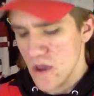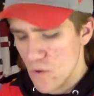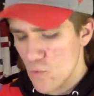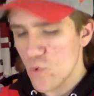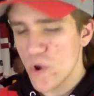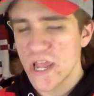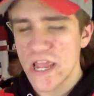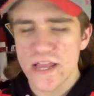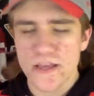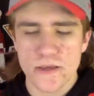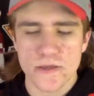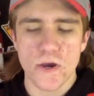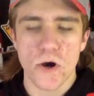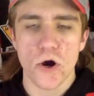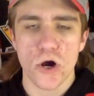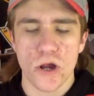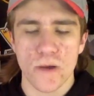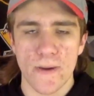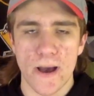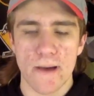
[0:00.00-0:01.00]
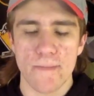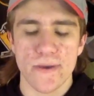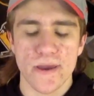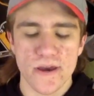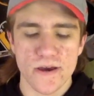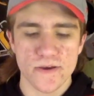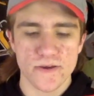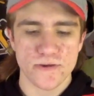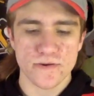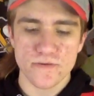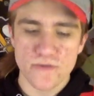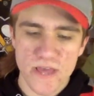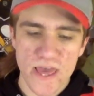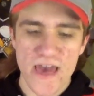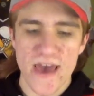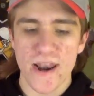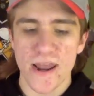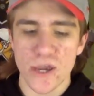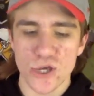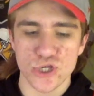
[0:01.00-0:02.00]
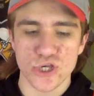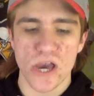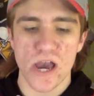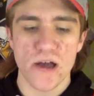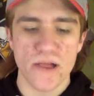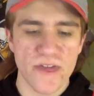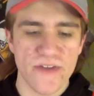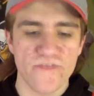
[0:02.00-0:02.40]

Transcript: we need to talk about because the NHL,